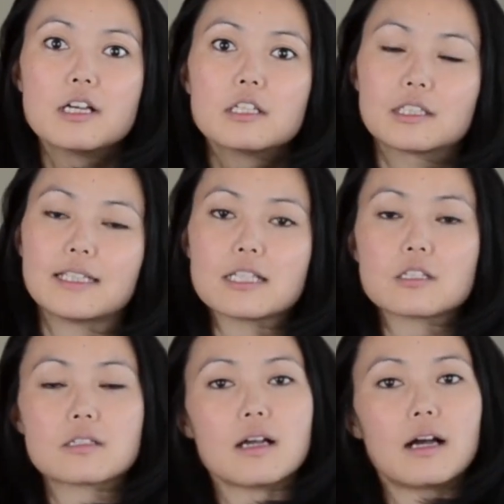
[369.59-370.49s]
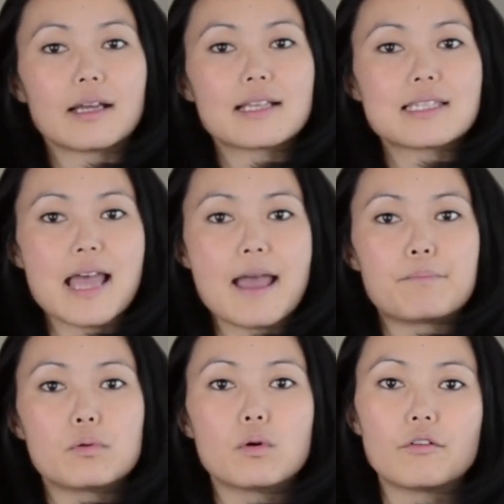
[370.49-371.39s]
So that's an
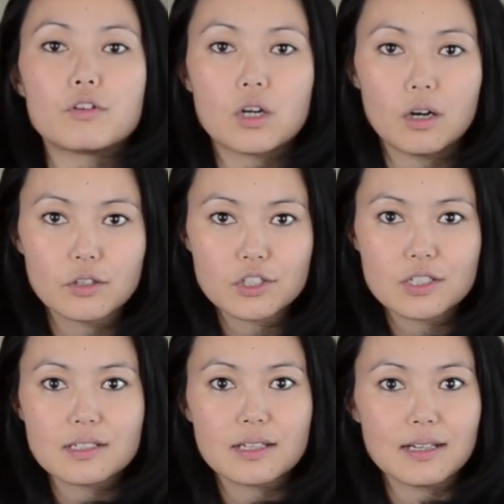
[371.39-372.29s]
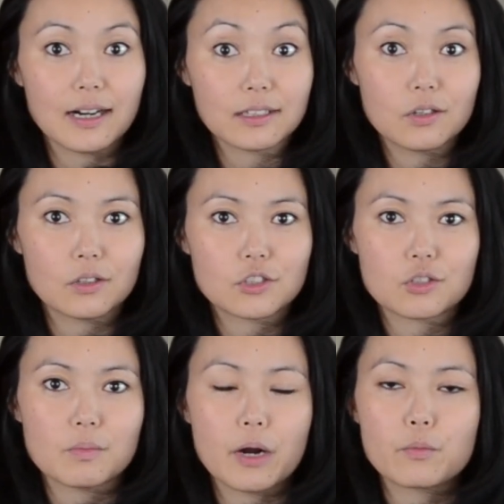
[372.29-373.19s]
example of your conscious and
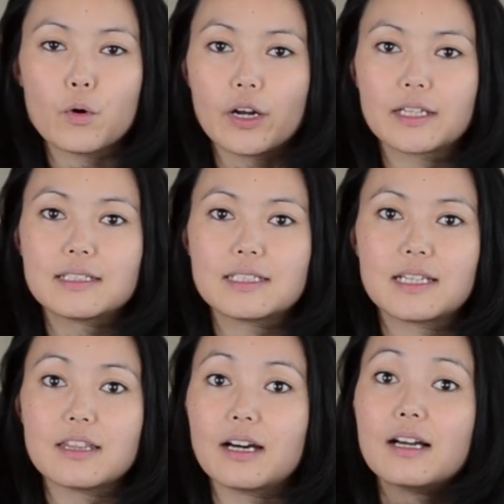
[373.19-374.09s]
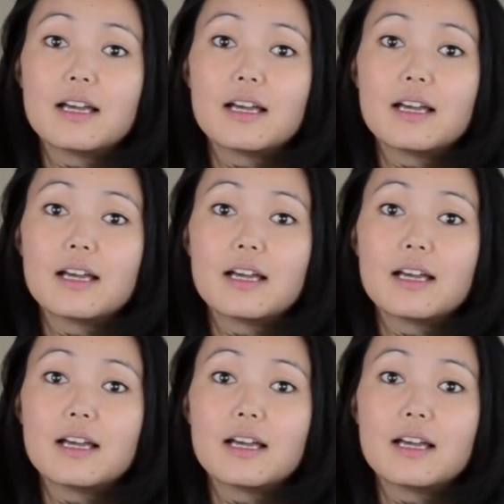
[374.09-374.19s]
unconscious mind working together,